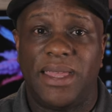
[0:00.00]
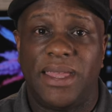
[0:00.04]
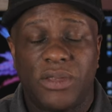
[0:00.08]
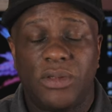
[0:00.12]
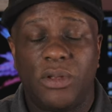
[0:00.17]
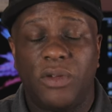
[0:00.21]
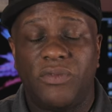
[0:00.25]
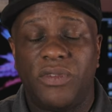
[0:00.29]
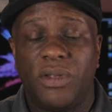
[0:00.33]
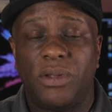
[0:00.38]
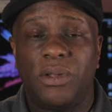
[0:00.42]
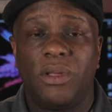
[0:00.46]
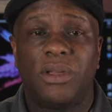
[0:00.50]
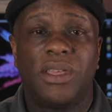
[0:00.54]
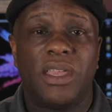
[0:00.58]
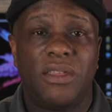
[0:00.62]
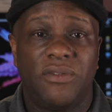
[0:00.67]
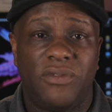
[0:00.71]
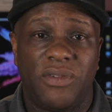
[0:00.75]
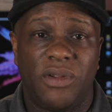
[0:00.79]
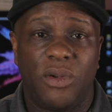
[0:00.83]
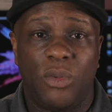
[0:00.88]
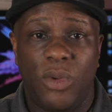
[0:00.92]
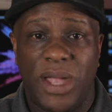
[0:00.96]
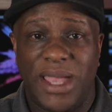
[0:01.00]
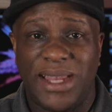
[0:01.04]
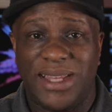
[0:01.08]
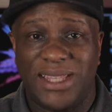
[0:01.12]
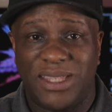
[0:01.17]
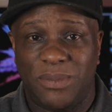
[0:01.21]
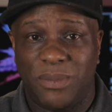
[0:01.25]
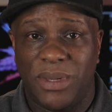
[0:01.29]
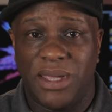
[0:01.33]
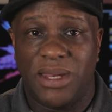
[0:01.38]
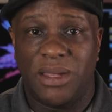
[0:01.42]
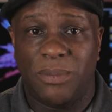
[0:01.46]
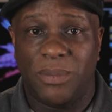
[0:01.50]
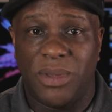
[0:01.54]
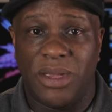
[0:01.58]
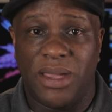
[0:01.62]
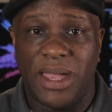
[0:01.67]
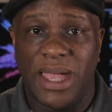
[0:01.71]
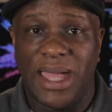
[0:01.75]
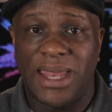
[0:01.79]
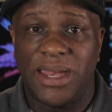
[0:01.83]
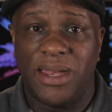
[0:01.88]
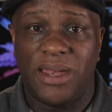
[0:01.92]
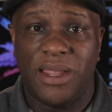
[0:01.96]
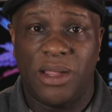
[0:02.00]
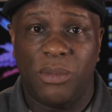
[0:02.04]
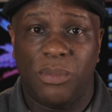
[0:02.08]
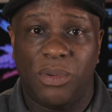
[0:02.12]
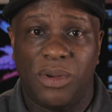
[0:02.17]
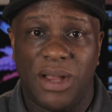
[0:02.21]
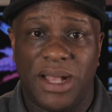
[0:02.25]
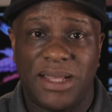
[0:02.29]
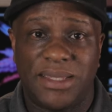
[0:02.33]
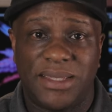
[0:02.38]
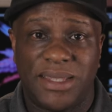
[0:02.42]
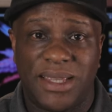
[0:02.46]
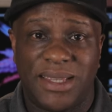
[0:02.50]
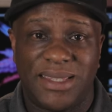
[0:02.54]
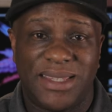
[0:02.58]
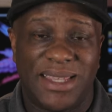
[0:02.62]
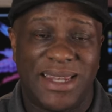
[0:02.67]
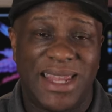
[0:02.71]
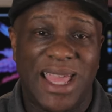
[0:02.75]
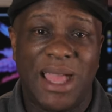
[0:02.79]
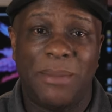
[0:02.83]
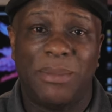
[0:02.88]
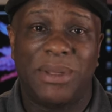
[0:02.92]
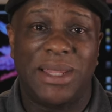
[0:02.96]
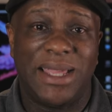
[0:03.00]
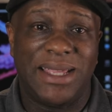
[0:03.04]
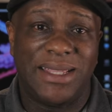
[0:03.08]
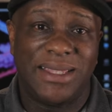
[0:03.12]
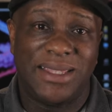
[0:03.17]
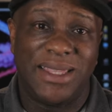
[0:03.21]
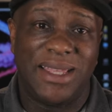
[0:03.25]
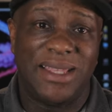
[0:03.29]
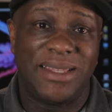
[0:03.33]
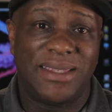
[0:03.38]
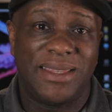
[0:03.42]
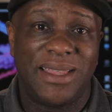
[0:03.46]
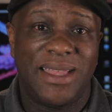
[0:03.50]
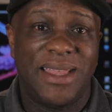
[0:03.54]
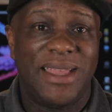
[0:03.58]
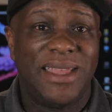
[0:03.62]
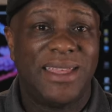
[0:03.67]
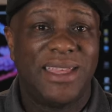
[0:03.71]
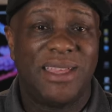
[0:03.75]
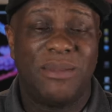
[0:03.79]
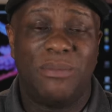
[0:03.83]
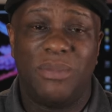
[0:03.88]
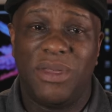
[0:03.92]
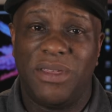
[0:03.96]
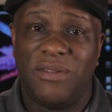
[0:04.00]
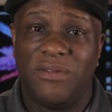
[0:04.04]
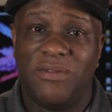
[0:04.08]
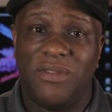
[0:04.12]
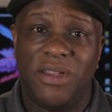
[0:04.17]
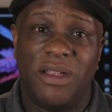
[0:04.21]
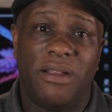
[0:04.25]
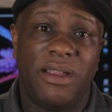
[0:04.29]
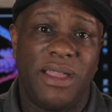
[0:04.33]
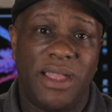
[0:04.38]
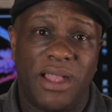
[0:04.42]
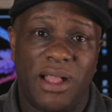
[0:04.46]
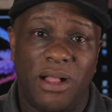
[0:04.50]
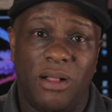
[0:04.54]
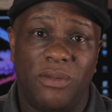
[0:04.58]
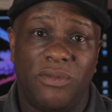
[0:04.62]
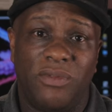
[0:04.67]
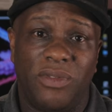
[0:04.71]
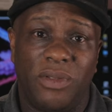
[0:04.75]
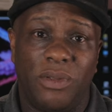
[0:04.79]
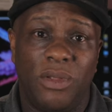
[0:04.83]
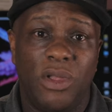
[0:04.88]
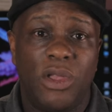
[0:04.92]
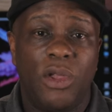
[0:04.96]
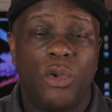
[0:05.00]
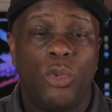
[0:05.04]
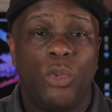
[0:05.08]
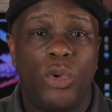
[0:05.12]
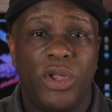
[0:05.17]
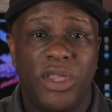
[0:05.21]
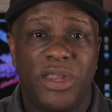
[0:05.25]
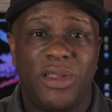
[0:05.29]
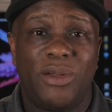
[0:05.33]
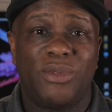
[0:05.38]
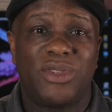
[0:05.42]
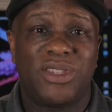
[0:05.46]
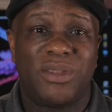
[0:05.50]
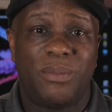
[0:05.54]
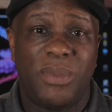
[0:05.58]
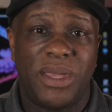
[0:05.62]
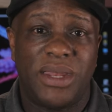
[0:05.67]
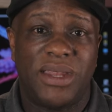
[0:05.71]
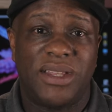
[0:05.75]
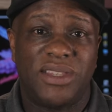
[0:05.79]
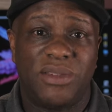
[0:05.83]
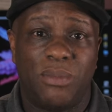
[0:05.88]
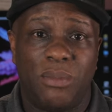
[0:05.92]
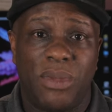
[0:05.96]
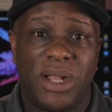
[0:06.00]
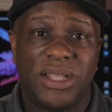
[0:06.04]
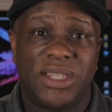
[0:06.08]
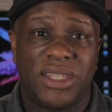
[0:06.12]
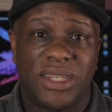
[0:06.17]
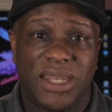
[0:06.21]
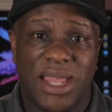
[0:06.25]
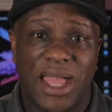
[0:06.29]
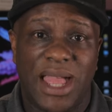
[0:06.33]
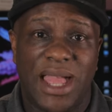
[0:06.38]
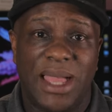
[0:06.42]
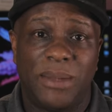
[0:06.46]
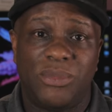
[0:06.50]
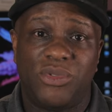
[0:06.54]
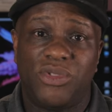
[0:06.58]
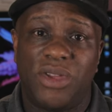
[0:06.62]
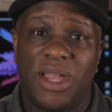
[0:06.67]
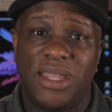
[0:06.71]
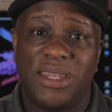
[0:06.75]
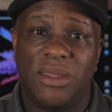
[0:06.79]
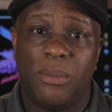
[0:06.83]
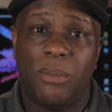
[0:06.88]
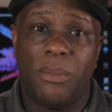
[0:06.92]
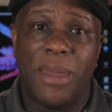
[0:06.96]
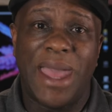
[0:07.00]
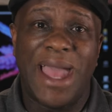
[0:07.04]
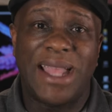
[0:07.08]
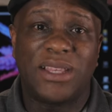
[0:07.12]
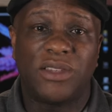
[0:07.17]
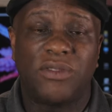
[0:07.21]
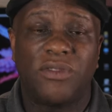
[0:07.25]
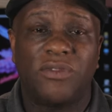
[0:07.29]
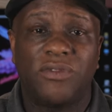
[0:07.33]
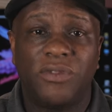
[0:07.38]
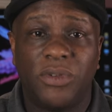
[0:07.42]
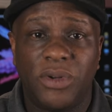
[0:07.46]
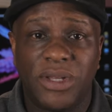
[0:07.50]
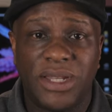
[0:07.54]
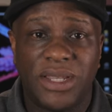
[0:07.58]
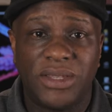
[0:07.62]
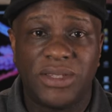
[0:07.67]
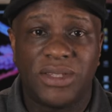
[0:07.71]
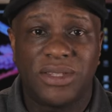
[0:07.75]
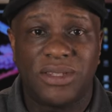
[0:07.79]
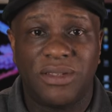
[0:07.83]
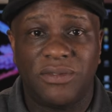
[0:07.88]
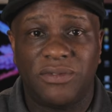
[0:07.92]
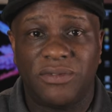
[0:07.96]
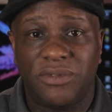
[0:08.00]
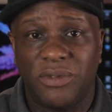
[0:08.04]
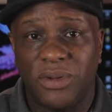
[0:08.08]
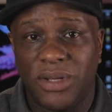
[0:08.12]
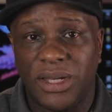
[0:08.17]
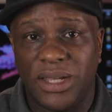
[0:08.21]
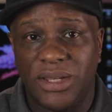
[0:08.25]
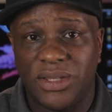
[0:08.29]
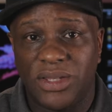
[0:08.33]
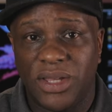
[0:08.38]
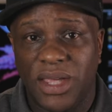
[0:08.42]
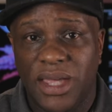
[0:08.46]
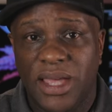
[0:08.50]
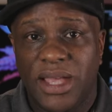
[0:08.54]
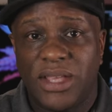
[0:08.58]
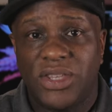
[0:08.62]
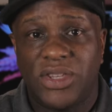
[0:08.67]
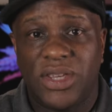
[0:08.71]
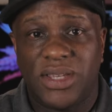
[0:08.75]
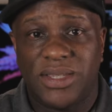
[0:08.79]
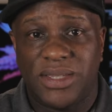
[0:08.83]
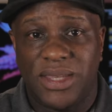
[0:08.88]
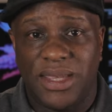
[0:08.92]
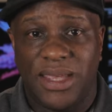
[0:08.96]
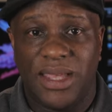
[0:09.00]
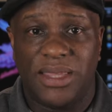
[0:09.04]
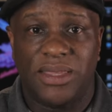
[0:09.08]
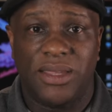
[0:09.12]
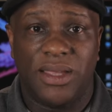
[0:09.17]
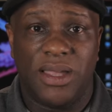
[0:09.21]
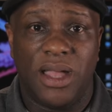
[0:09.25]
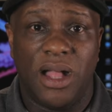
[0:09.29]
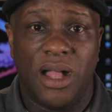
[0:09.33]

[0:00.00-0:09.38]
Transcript: So if you're looking for a way to speed up your editing process, an app like this can be very helpful where you don't spend as much time trying to match footage to footage just to get the